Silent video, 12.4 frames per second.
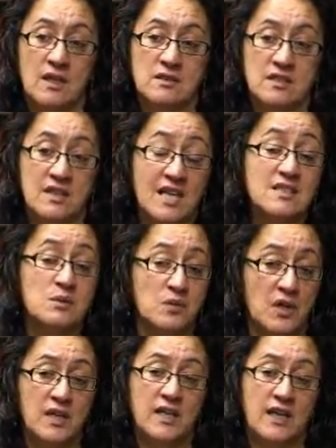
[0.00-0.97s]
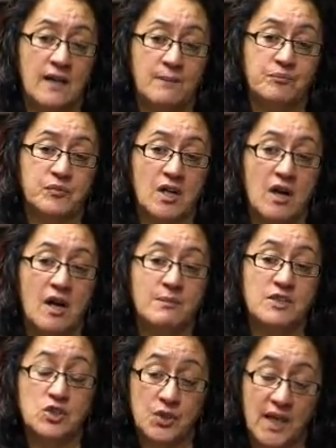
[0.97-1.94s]
So that's why I'm
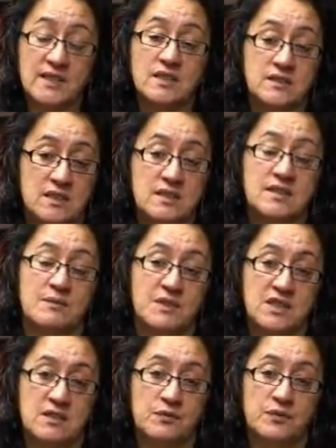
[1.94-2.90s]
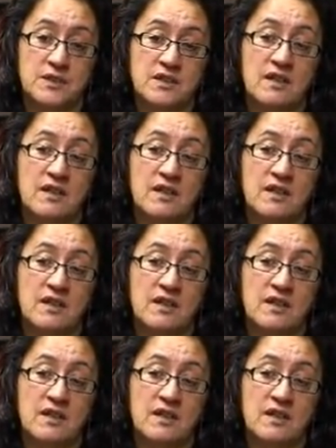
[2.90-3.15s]
attracted to something different.